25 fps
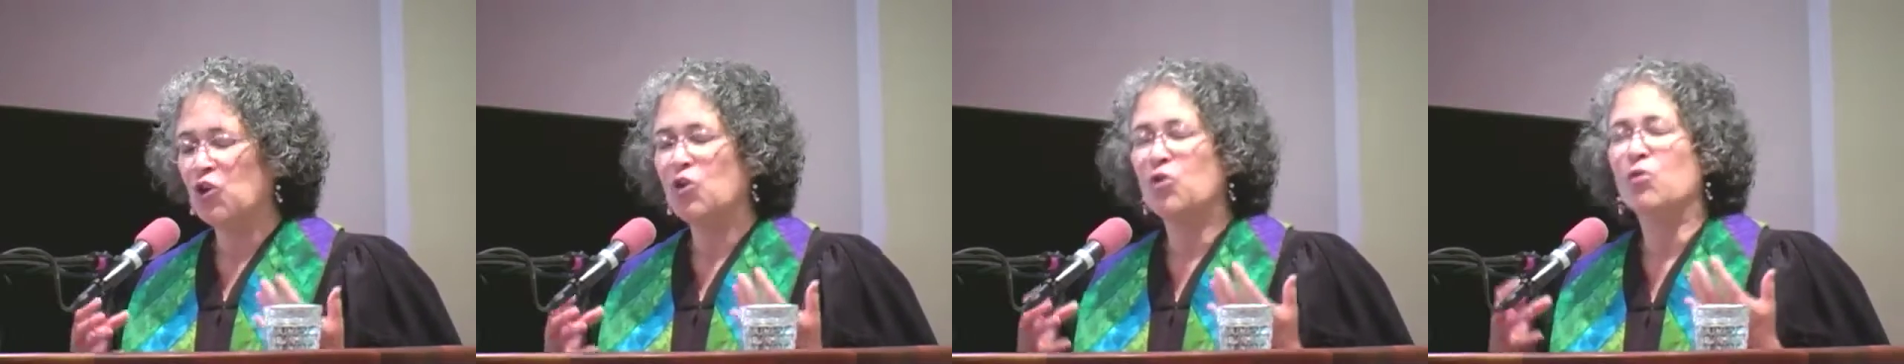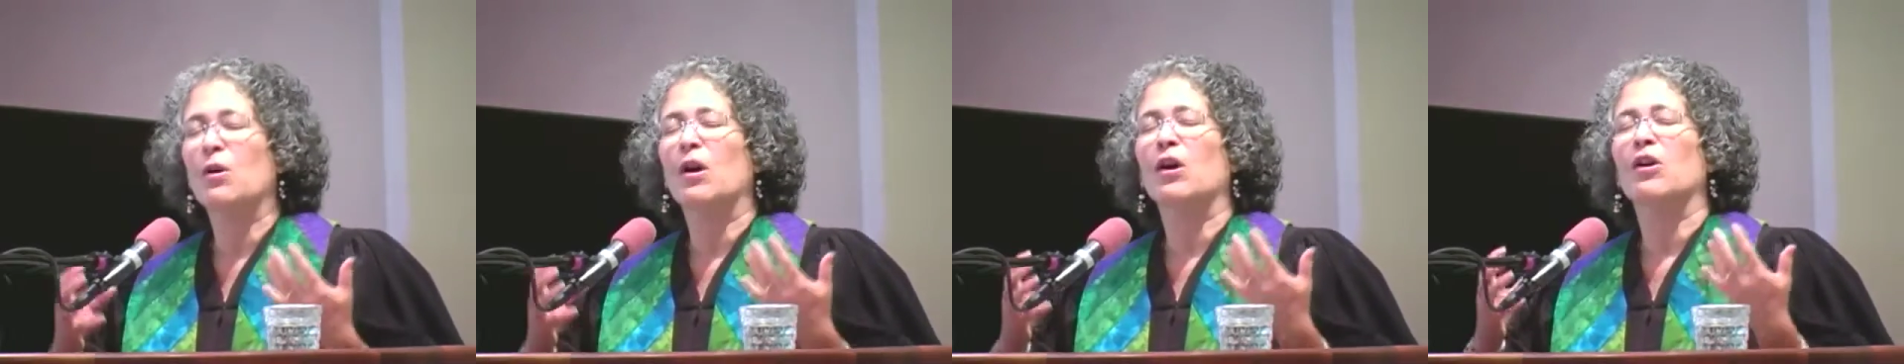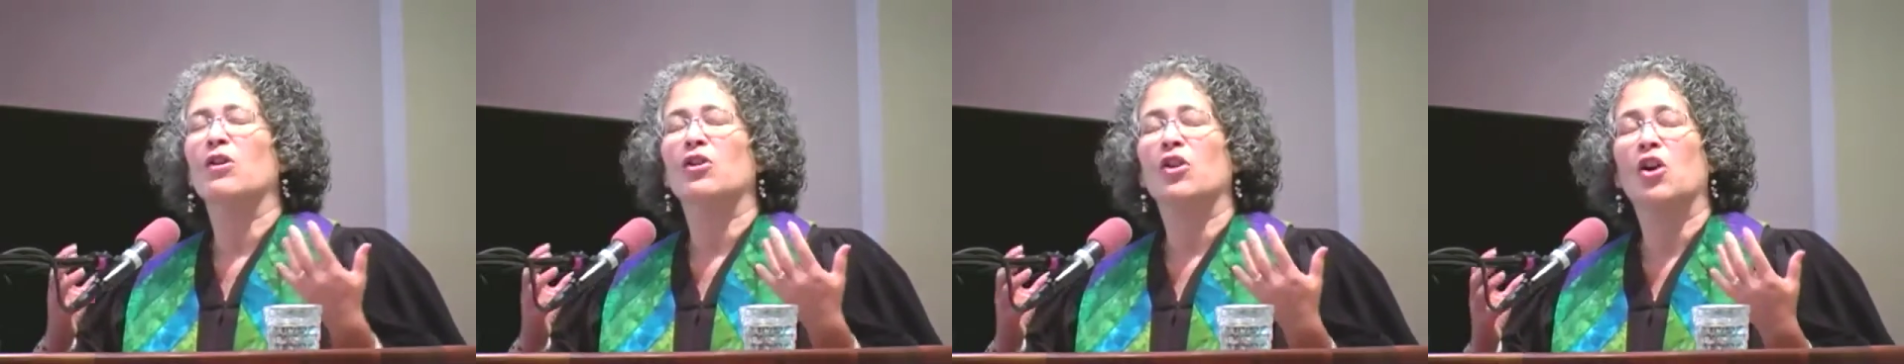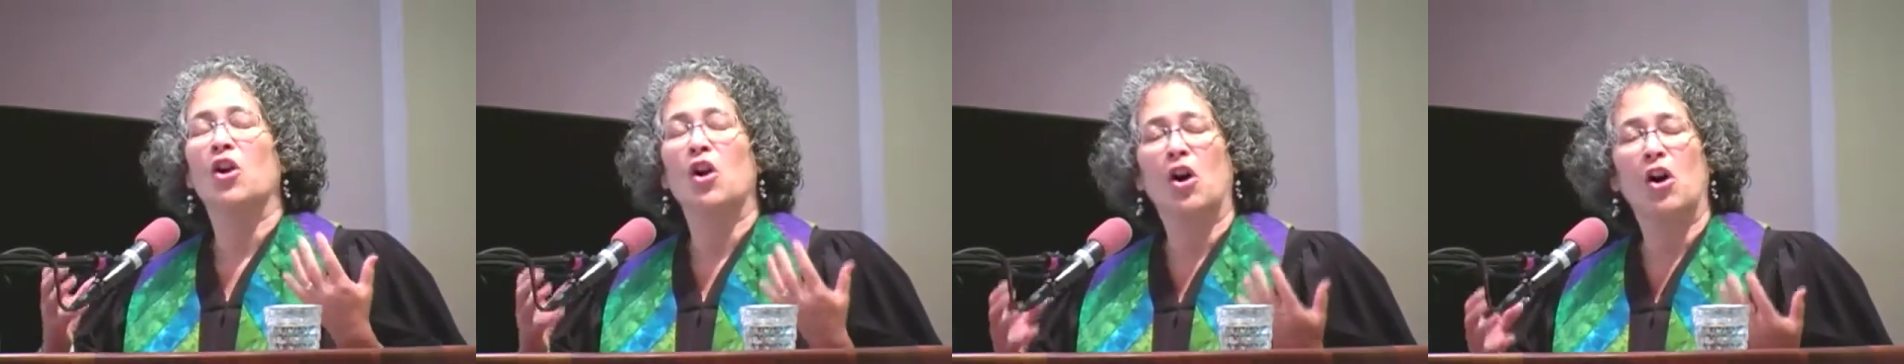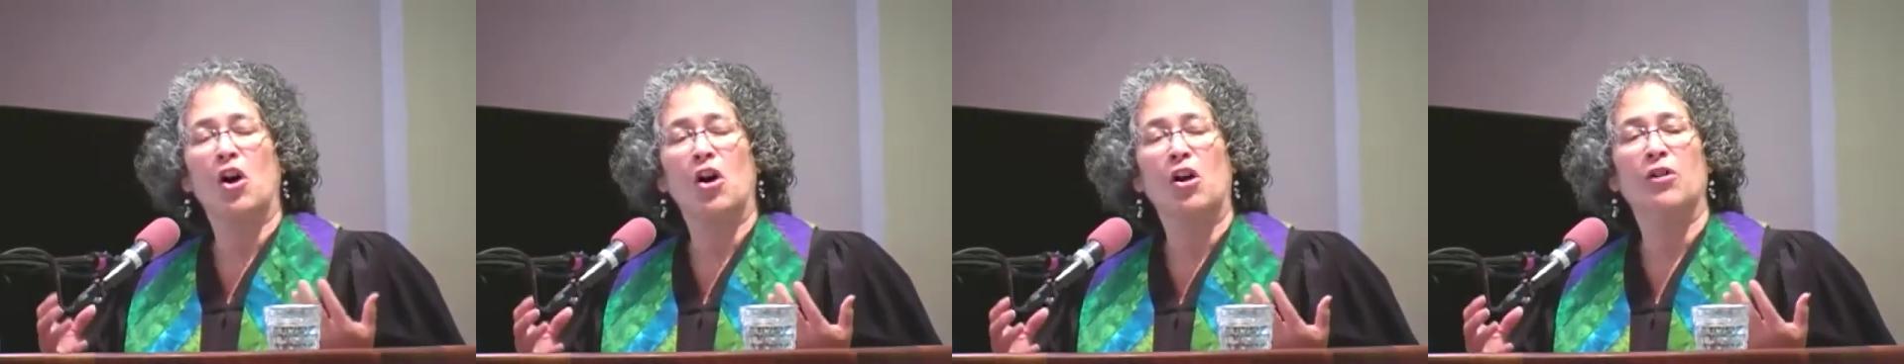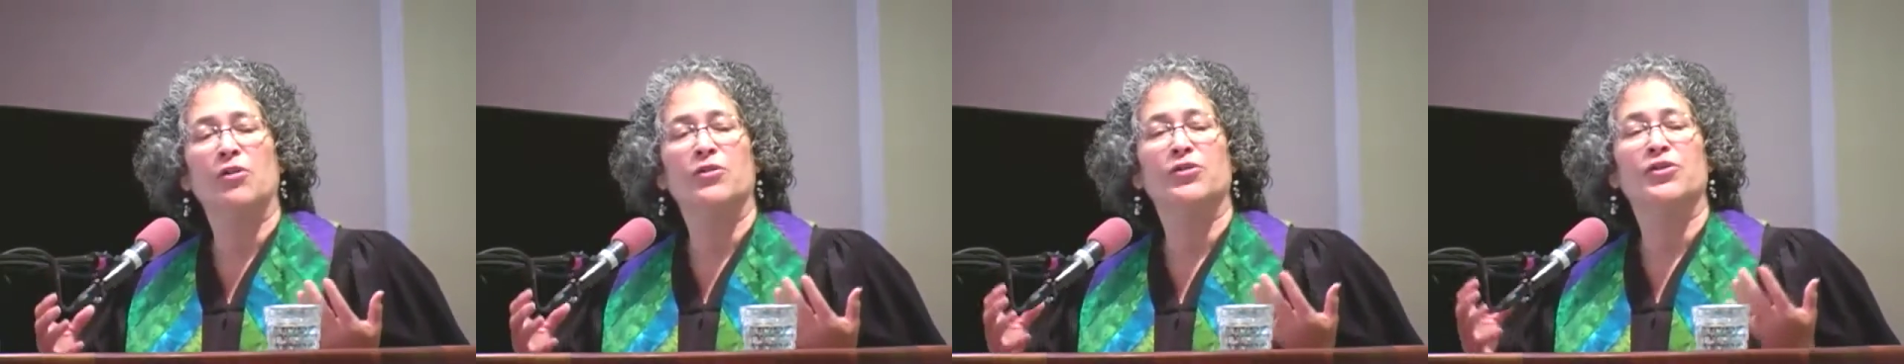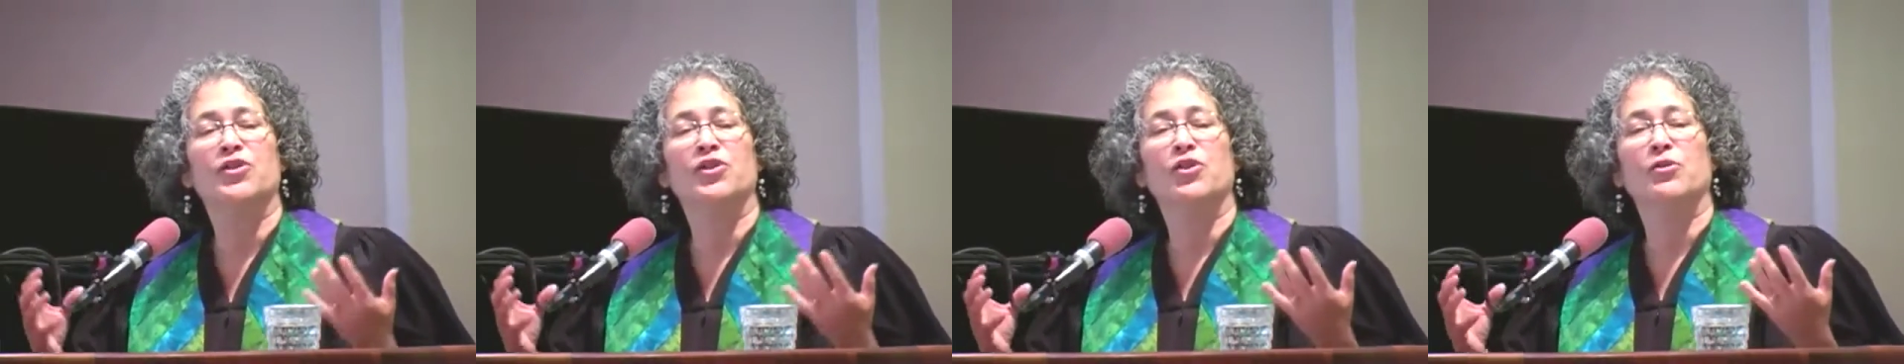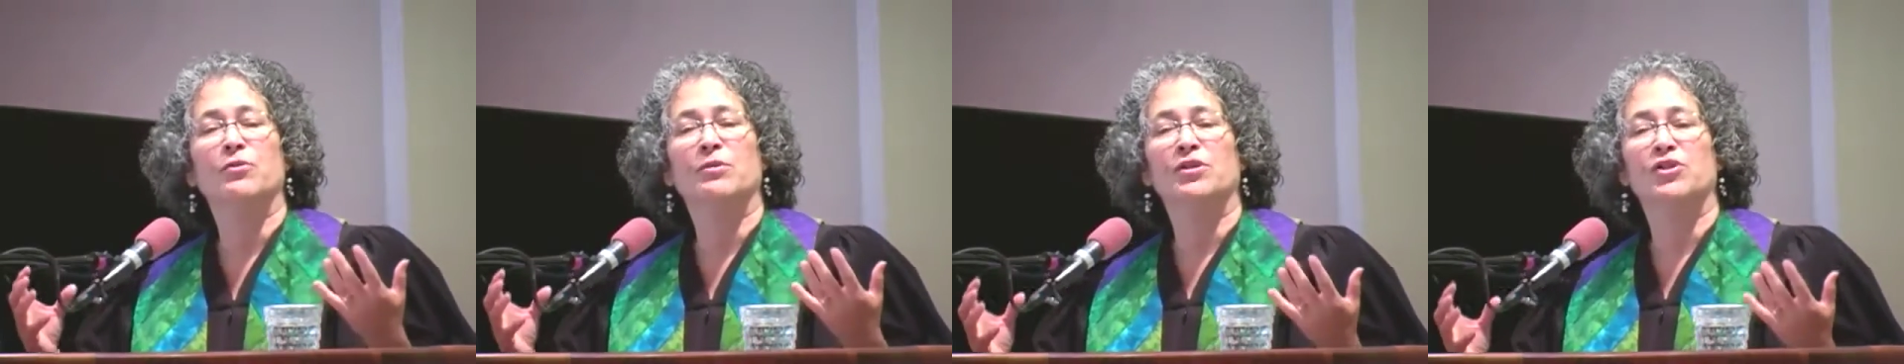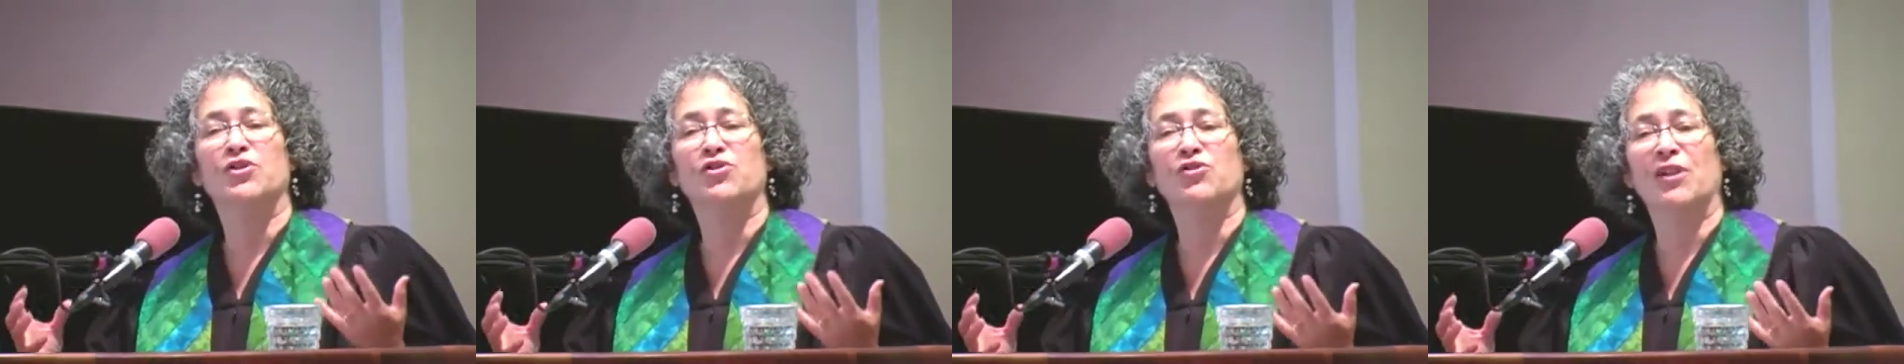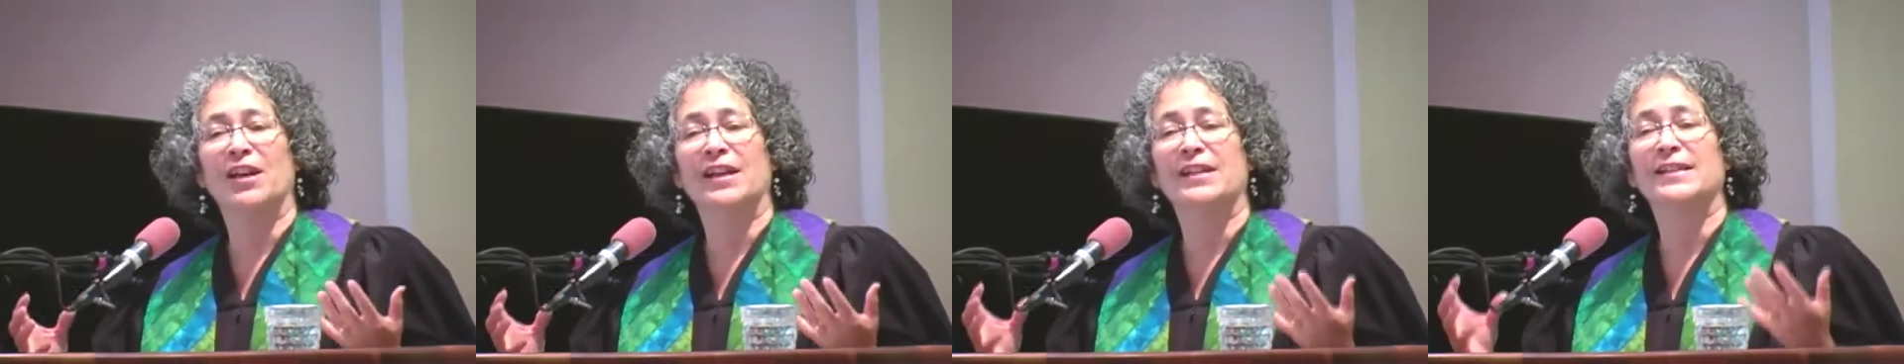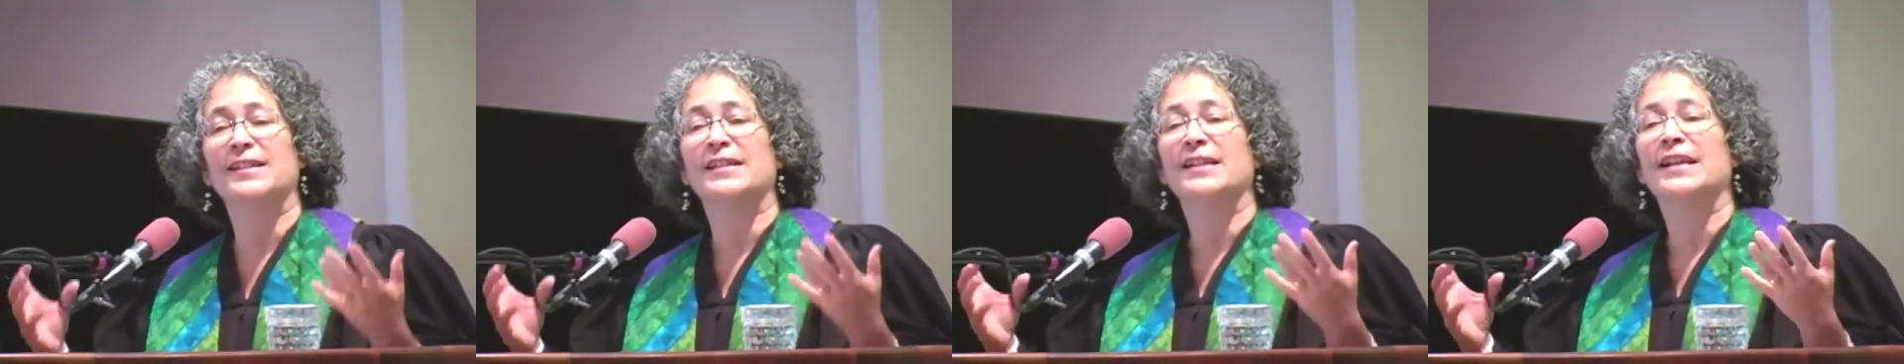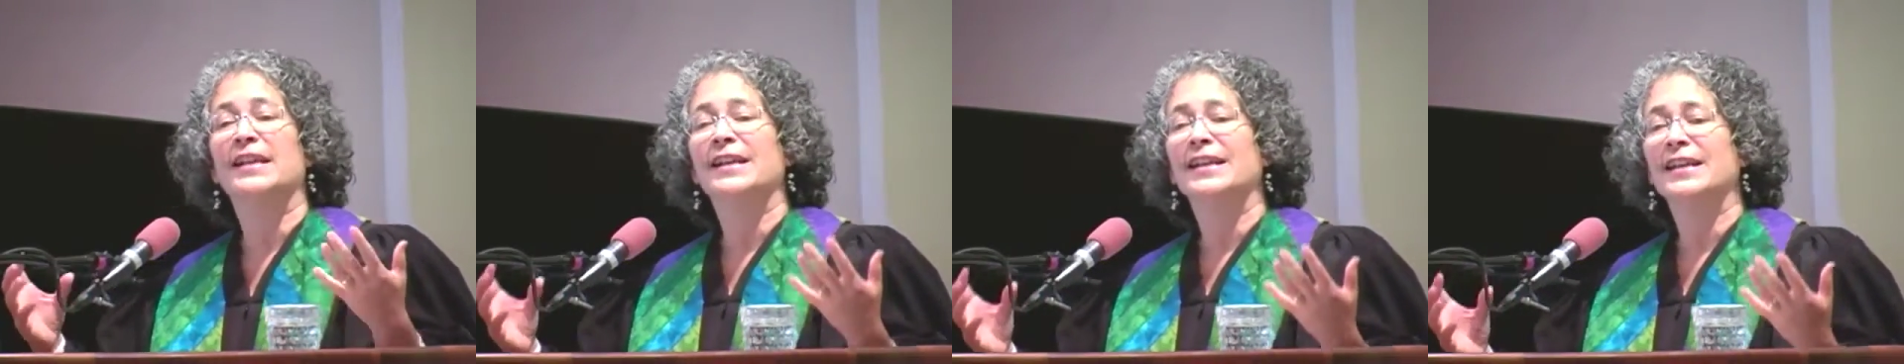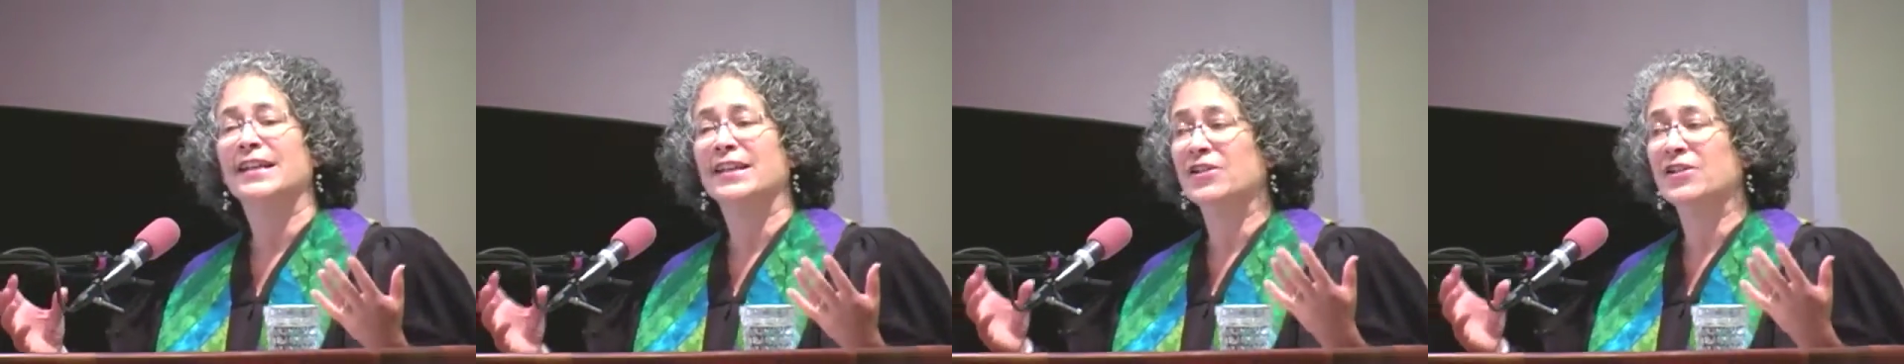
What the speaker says: who are called to address